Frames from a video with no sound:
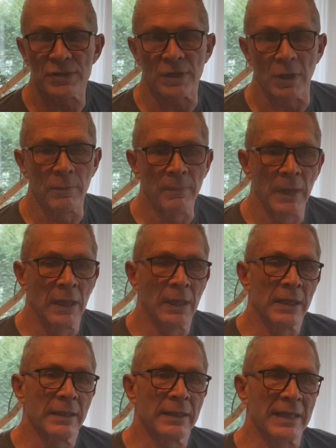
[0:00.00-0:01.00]
So
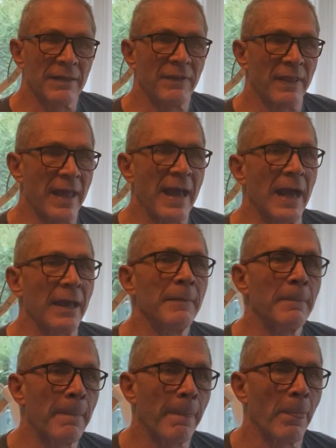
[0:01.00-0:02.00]
given that,